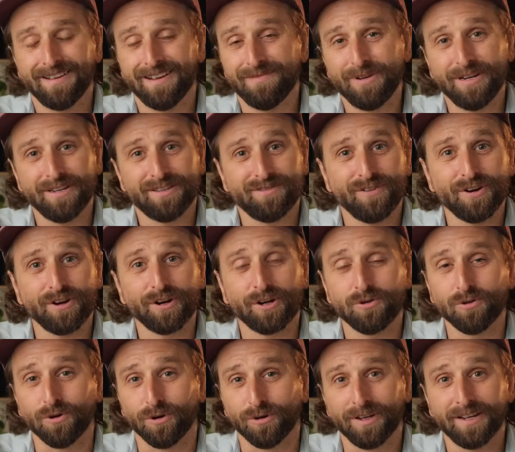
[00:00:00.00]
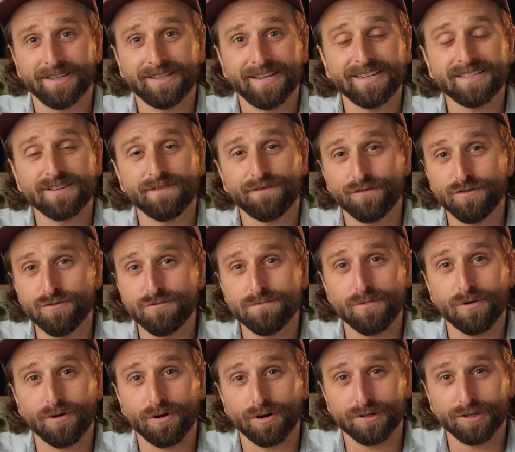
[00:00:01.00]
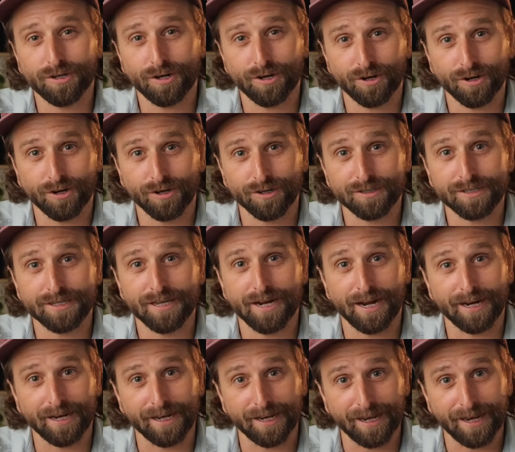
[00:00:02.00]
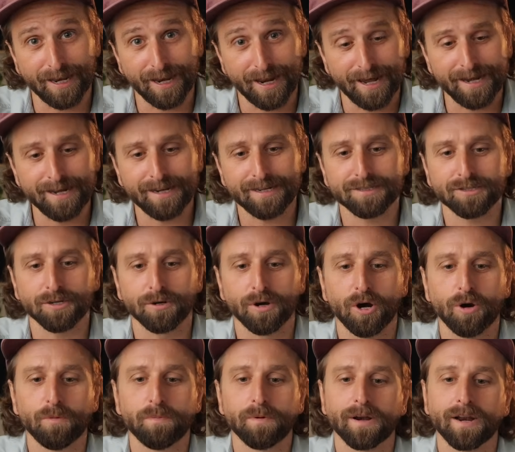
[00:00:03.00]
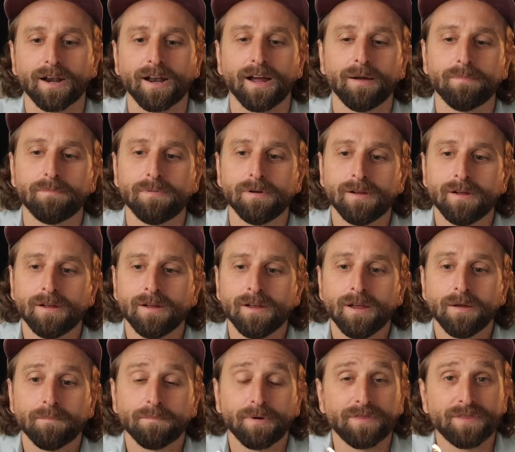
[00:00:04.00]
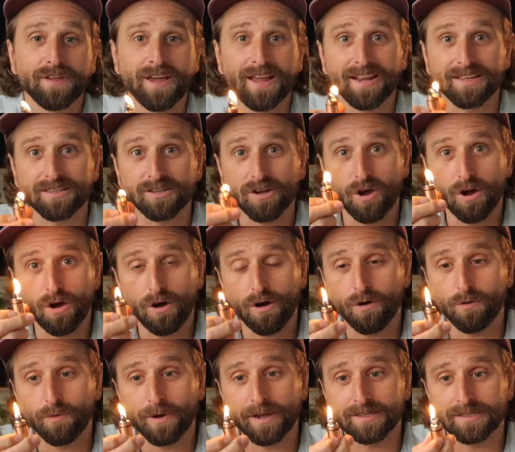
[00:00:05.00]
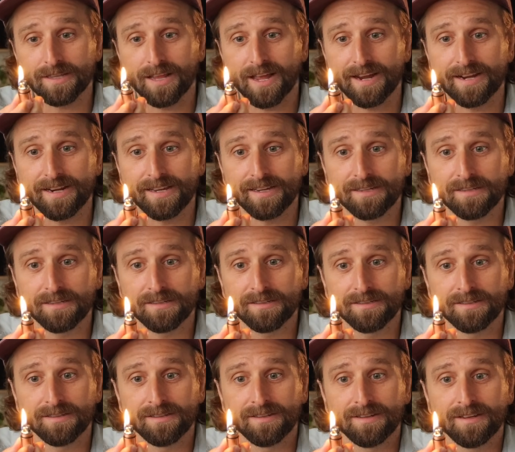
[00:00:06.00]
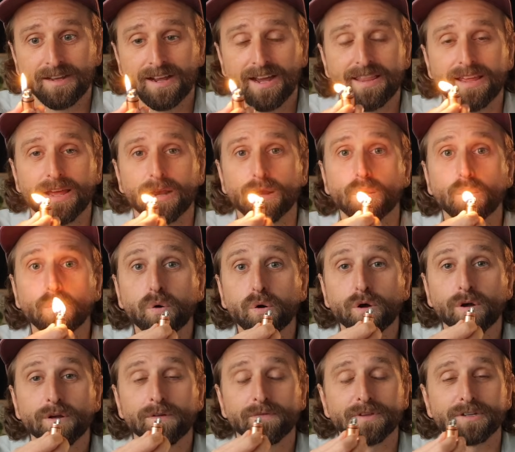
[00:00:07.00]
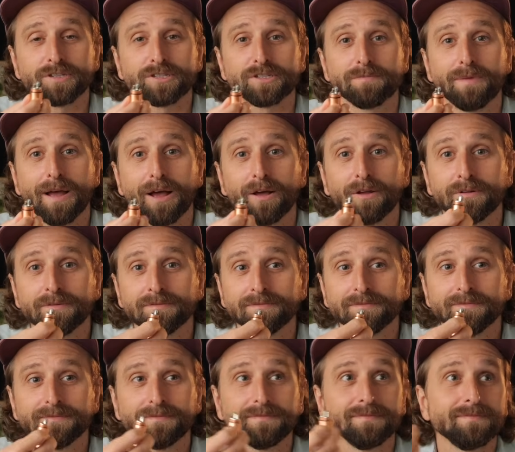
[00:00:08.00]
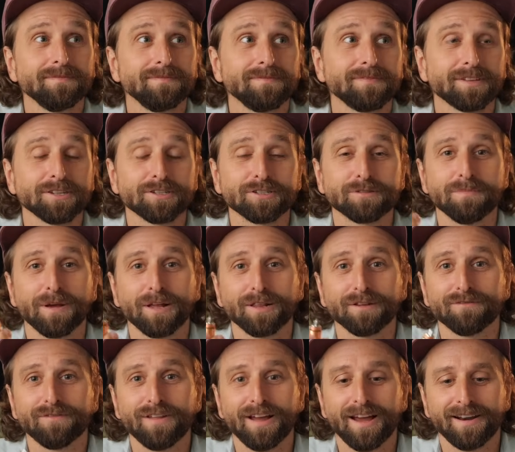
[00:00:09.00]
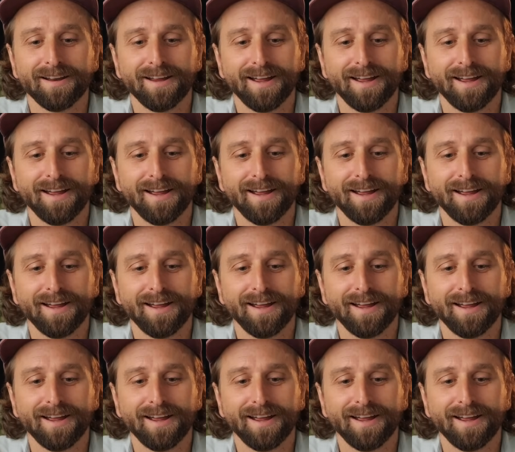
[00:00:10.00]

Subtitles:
I mean, it's very cool. It takes a few more turns than I'd like to open it up, but then it's always lighting. And then the smell of that